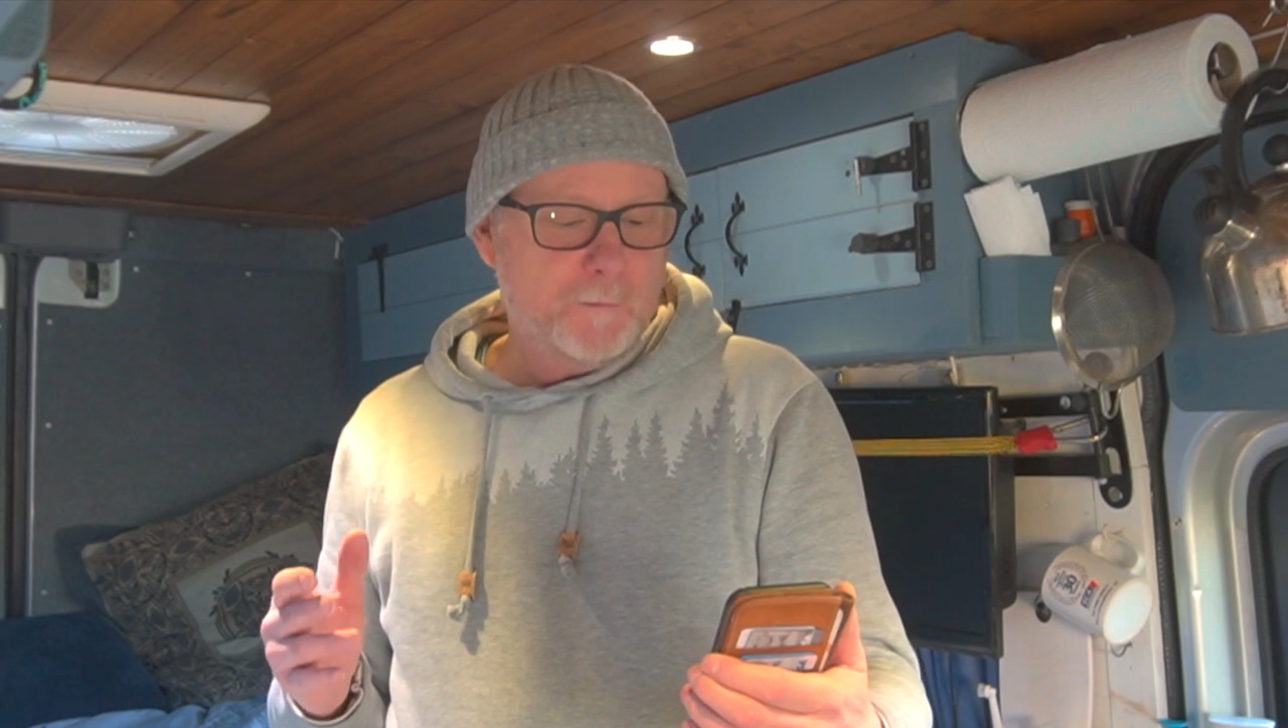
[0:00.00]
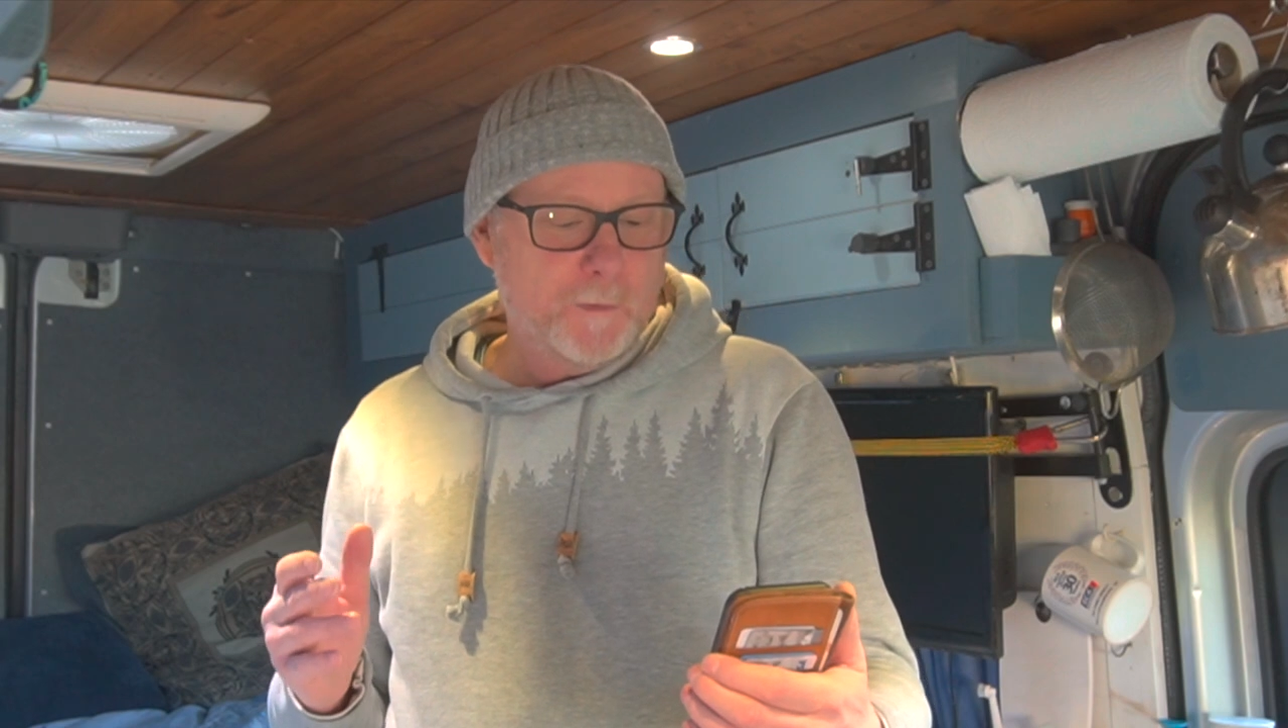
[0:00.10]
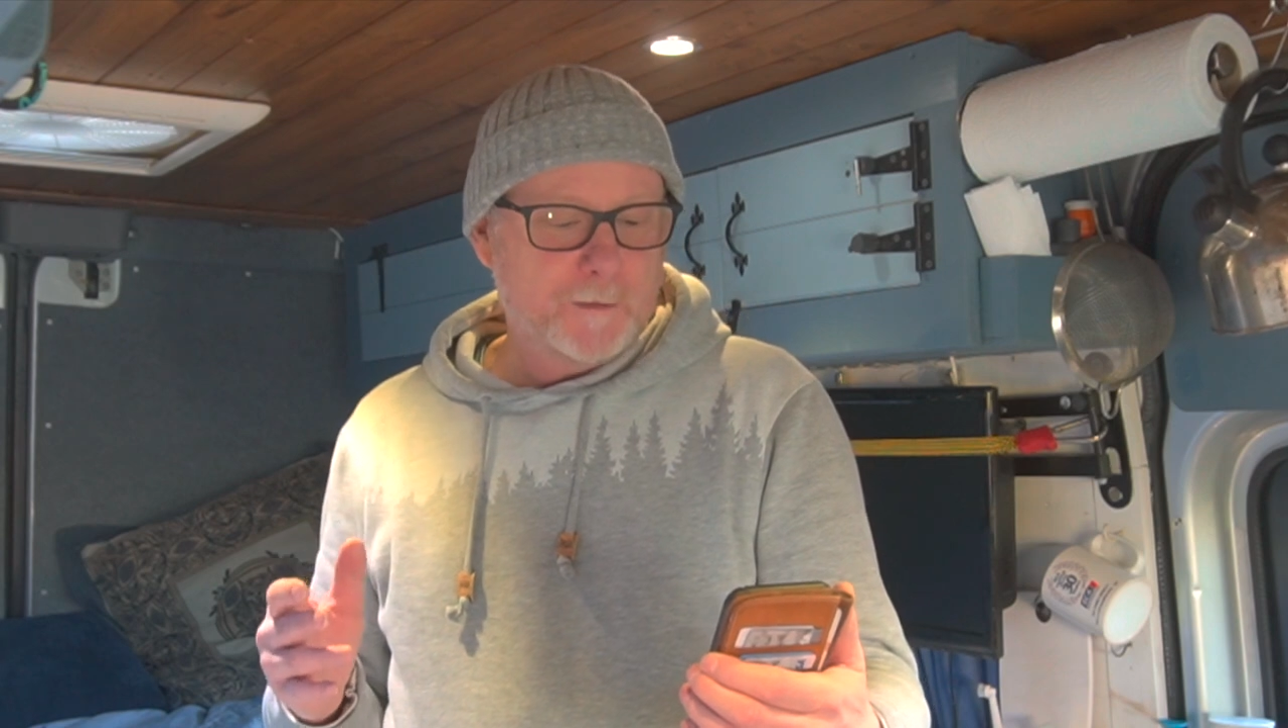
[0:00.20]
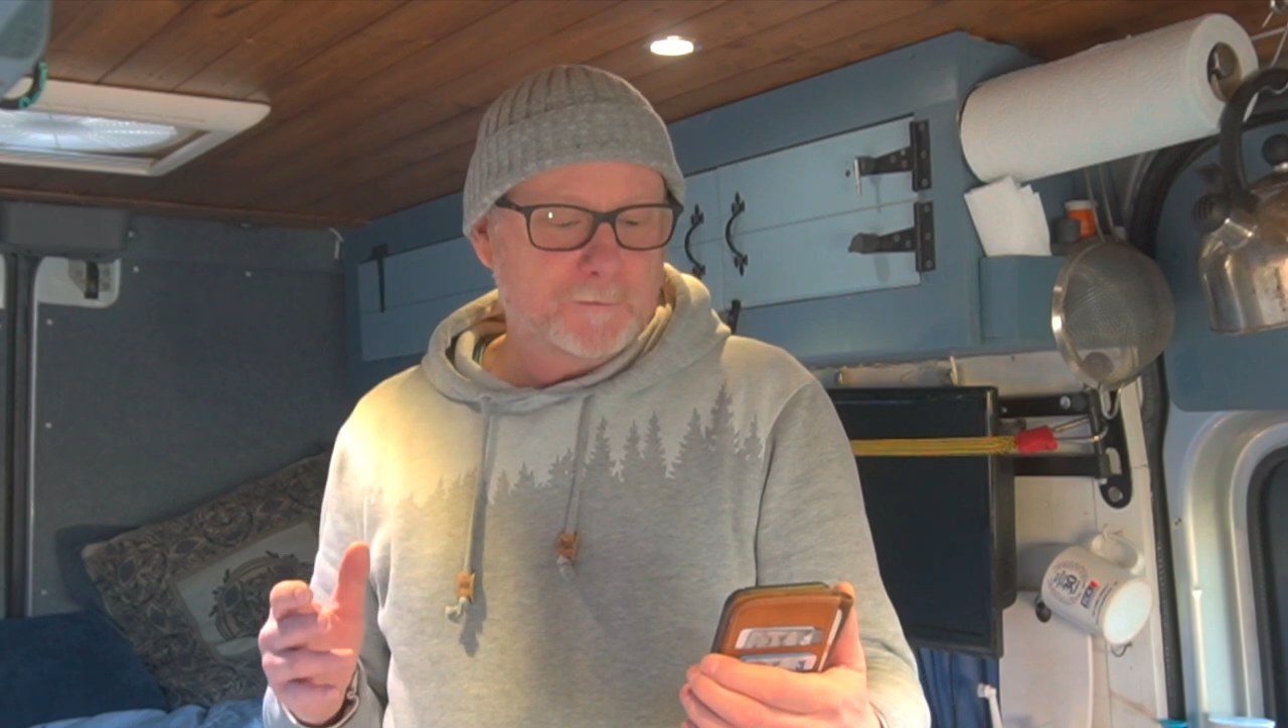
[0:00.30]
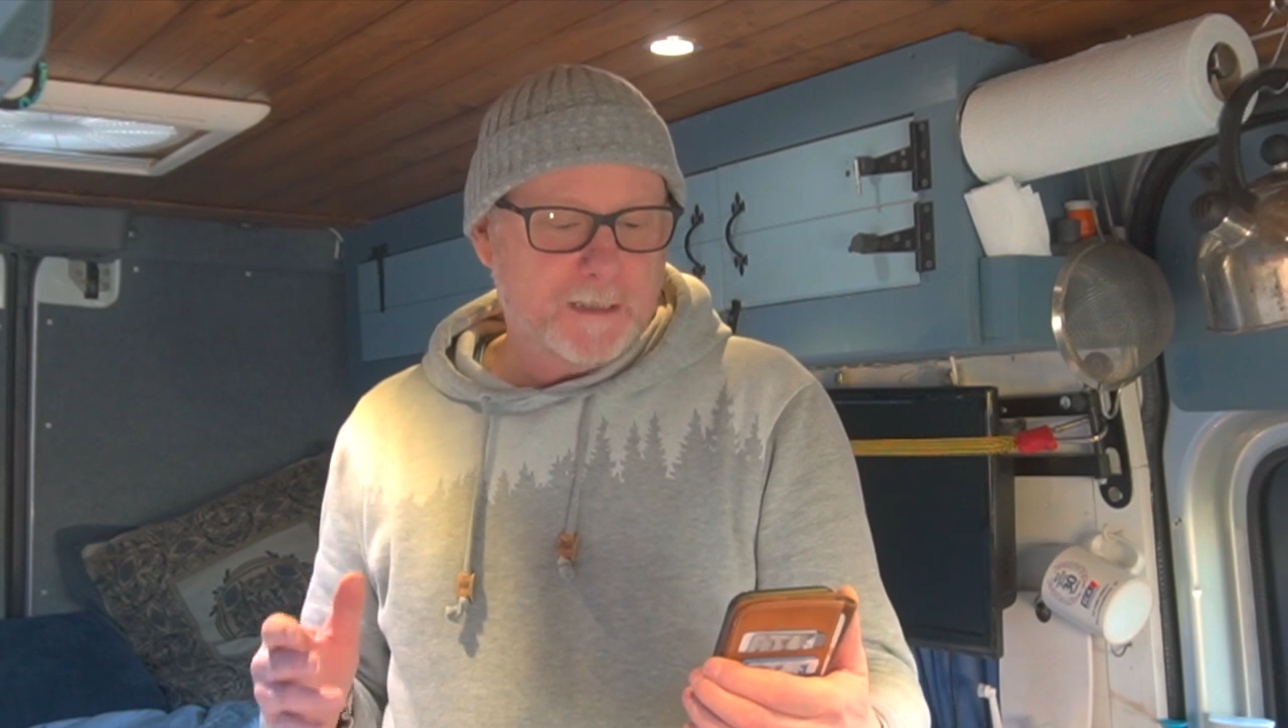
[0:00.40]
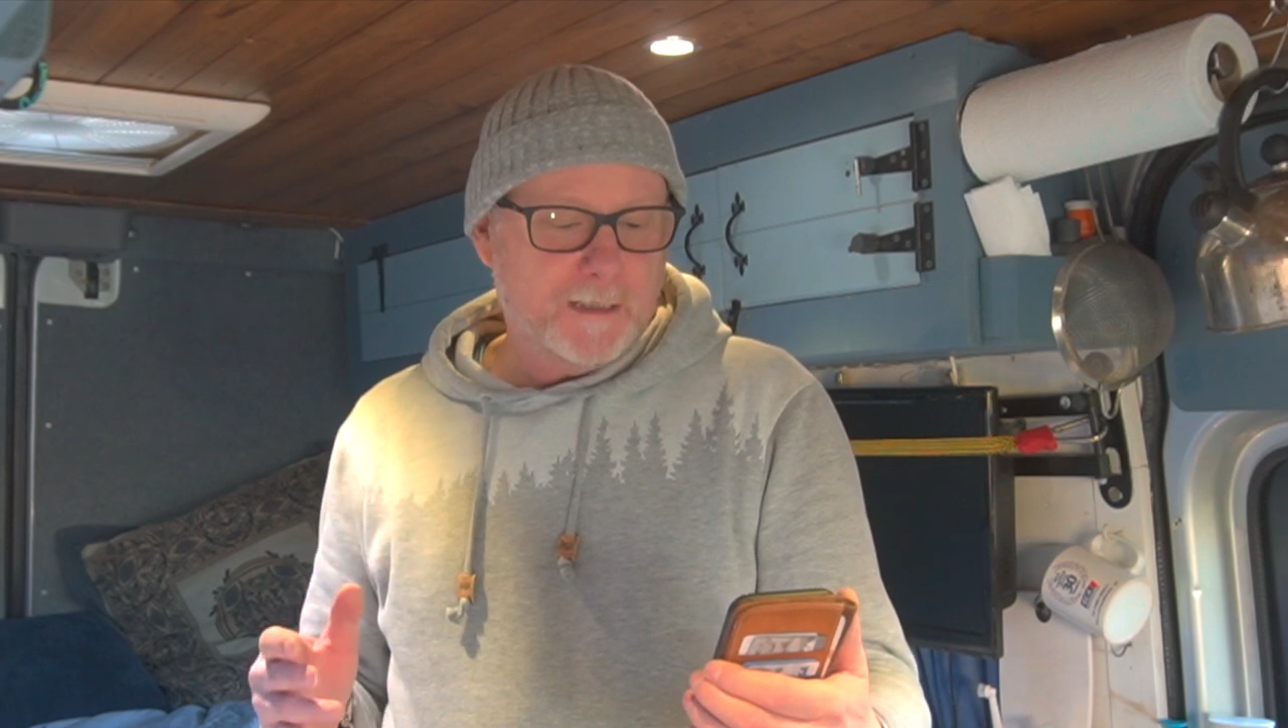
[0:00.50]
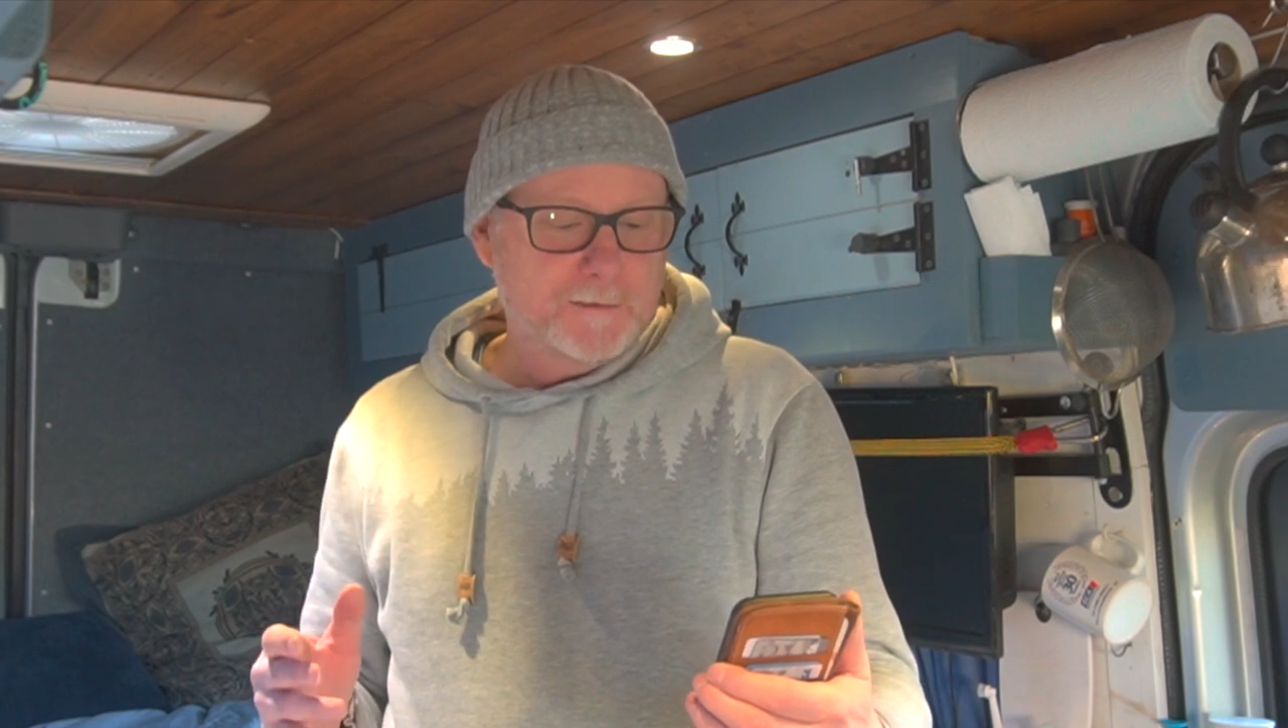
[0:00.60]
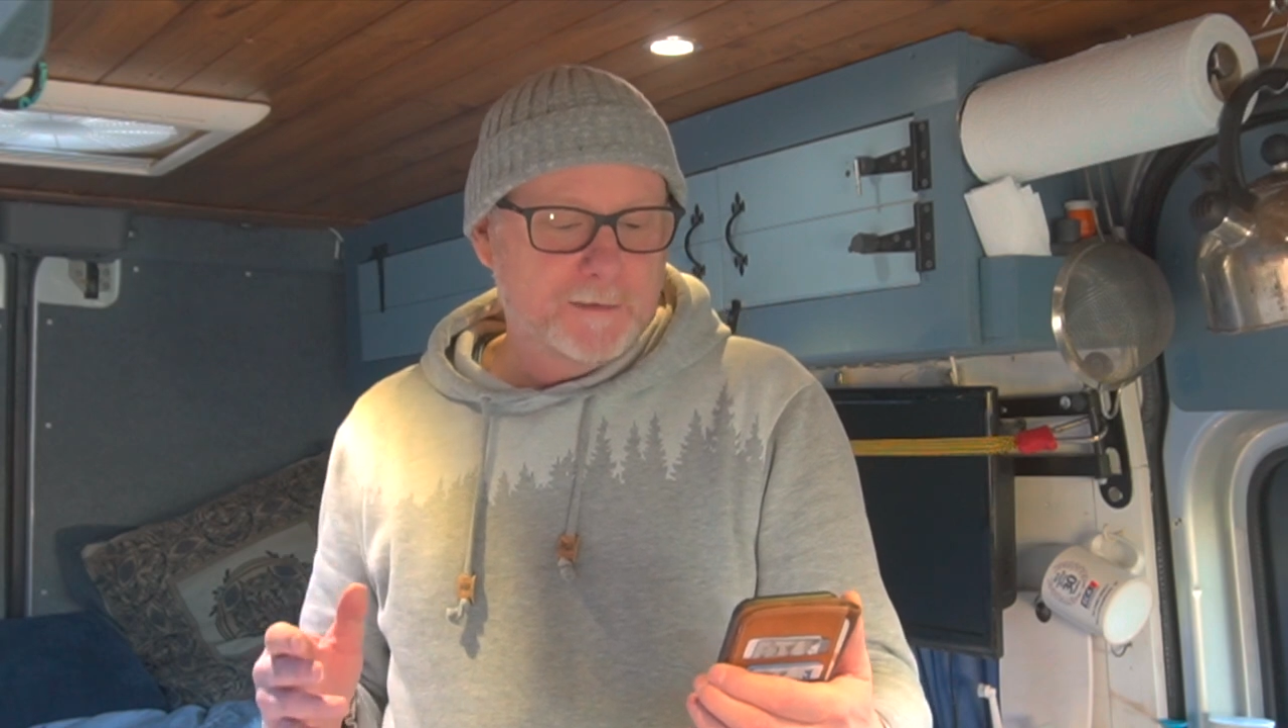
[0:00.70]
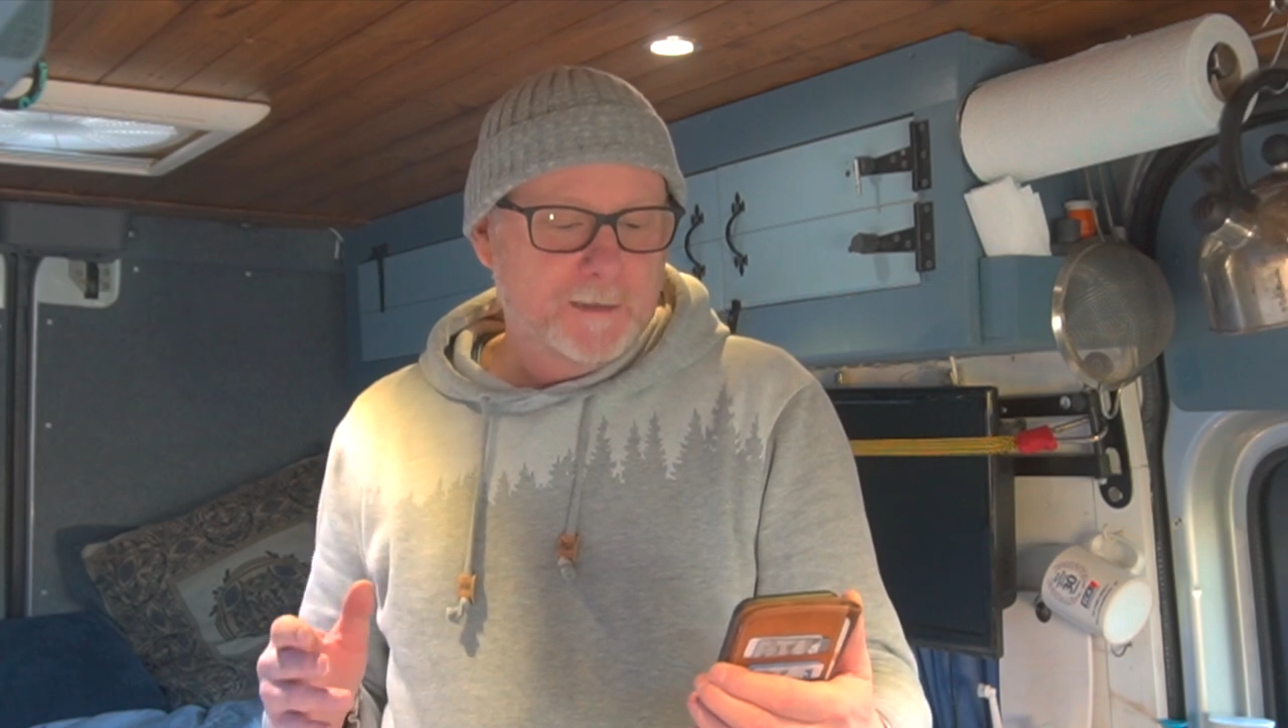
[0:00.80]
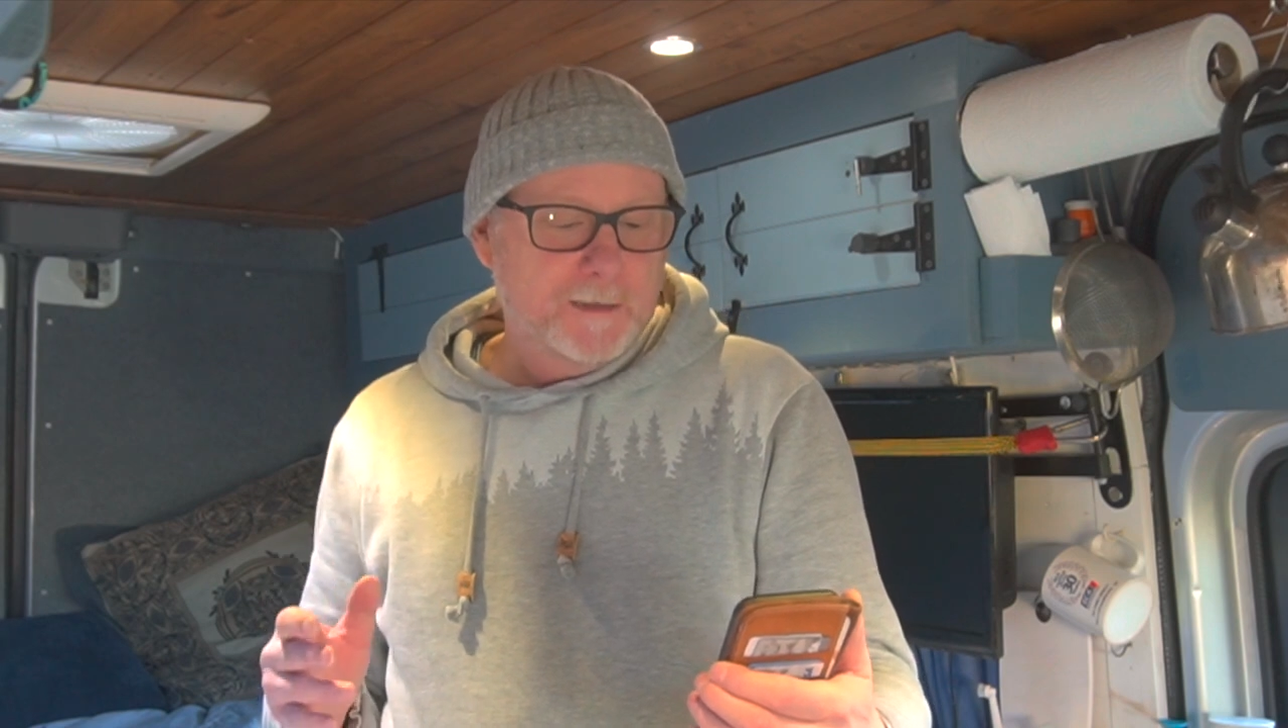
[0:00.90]
well
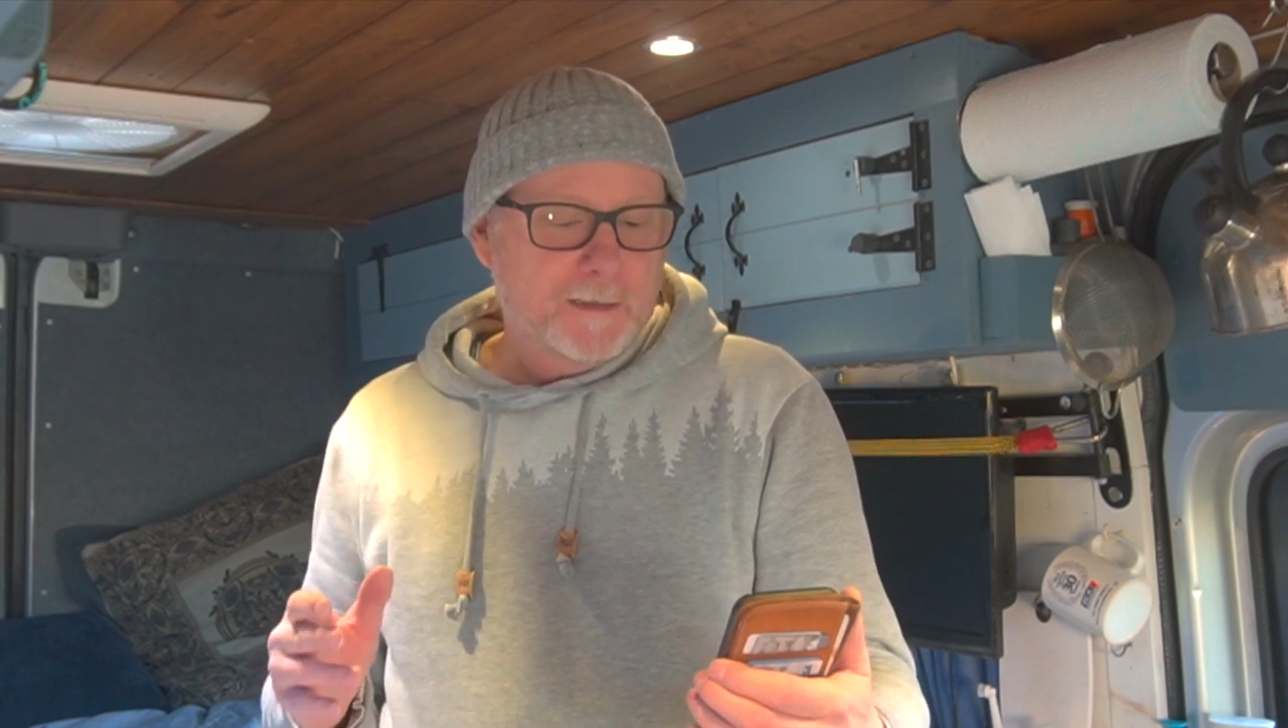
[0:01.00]
done.